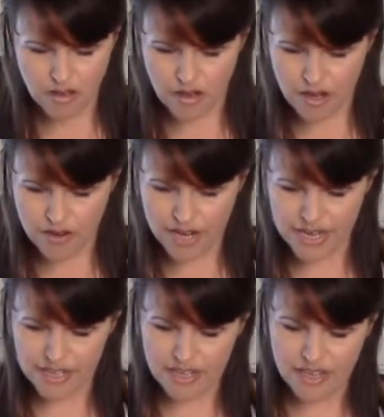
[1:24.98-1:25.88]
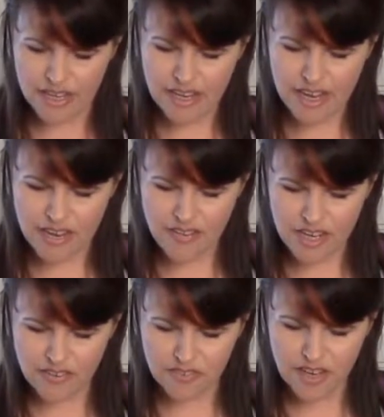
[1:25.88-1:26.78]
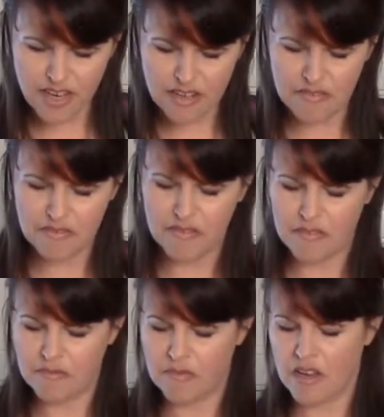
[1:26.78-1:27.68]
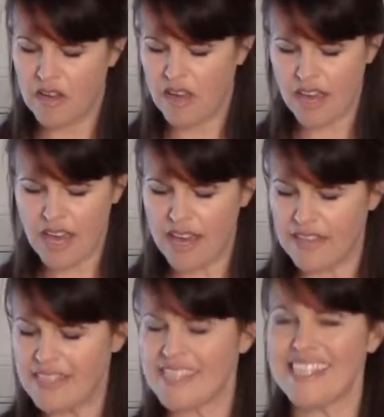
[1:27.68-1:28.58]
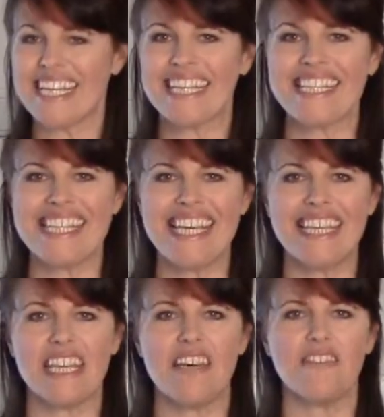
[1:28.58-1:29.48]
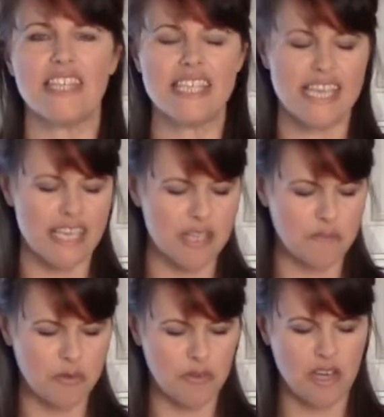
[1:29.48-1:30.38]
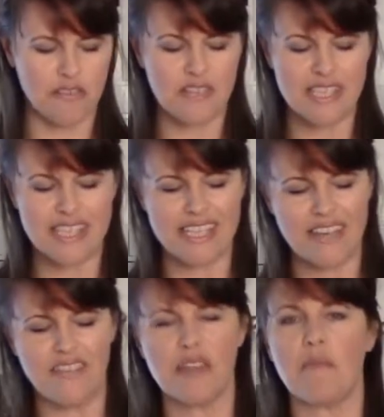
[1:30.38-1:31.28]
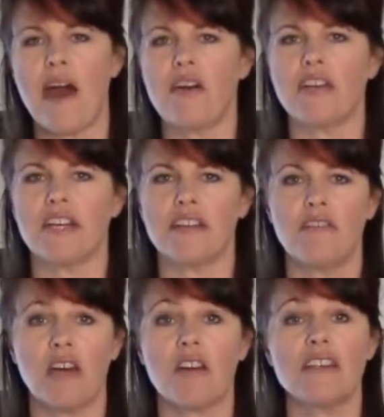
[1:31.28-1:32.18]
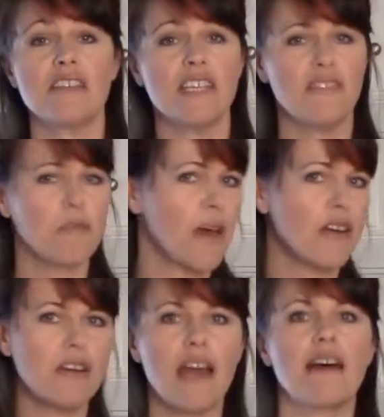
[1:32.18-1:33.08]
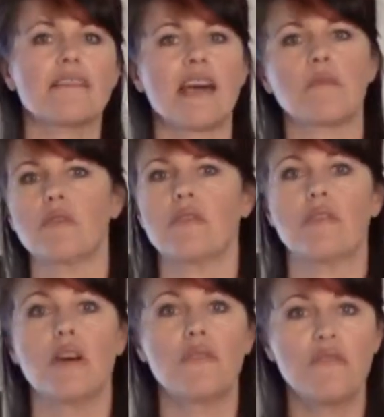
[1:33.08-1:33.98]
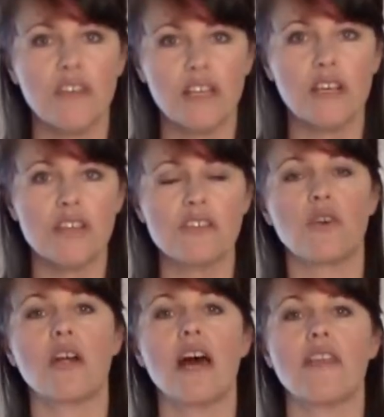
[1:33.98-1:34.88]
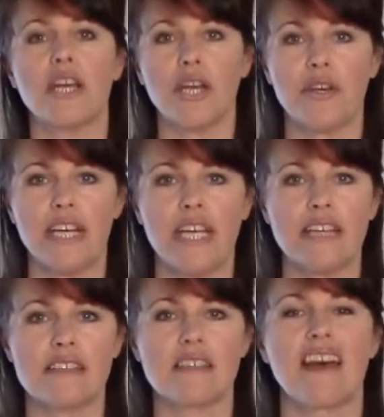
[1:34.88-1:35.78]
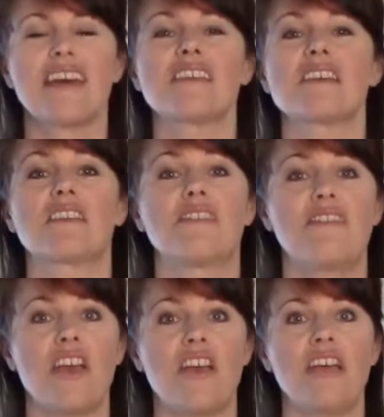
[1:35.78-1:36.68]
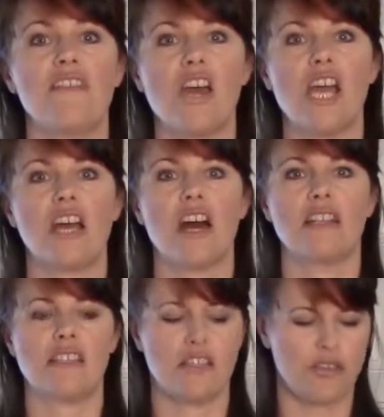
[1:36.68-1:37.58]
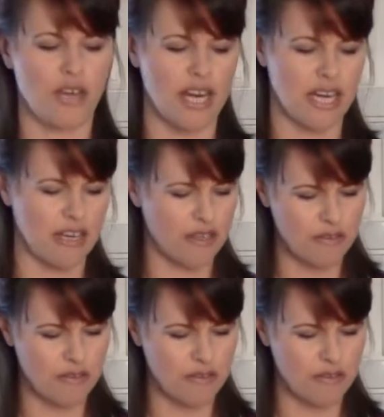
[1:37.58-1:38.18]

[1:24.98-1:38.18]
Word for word: Alright, and then I've got a sixteenth of a teaspoon of stevia powder. Now our stevia powder has absolutely no fillers or other ingredients, so it's very, very concentrated.